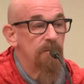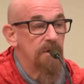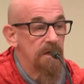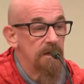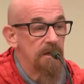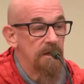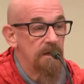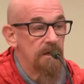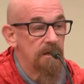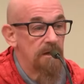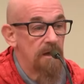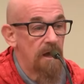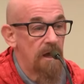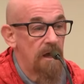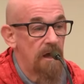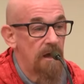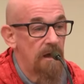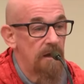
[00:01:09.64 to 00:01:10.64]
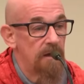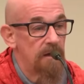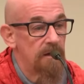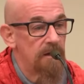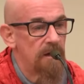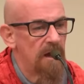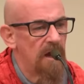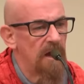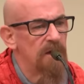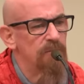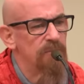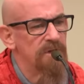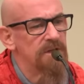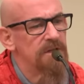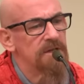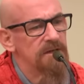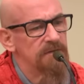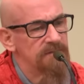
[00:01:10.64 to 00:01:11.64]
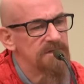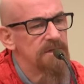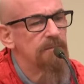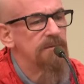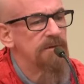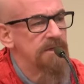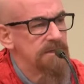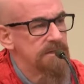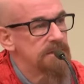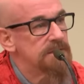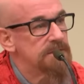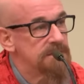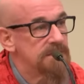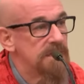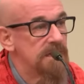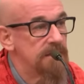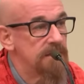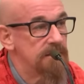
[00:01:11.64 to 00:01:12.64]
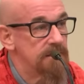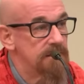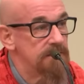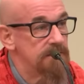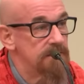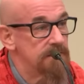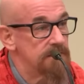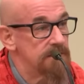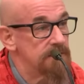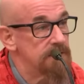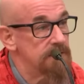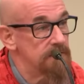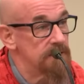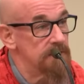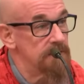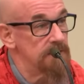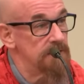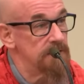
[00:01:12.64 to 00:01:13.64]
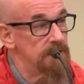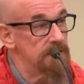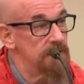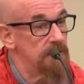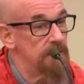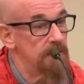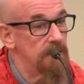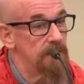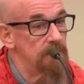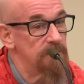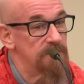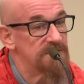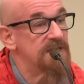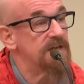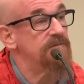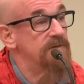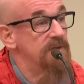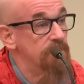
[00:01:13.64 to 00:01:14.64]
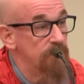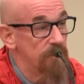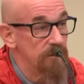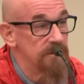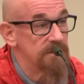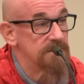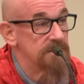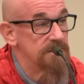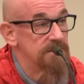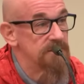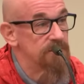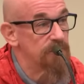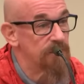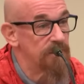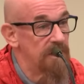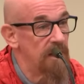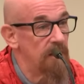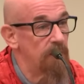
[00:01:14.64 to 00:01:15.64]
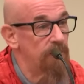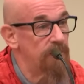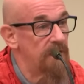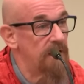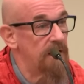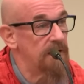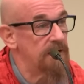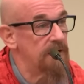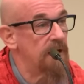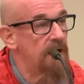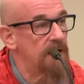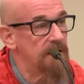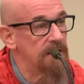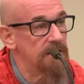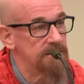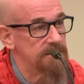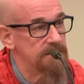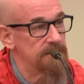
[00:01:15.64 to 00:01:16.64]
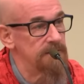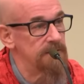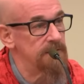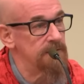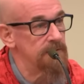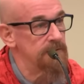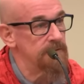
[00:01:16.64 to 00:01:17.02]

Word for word: meeting, and I believe some of this is stated in the safety bulletins put out by IATSE.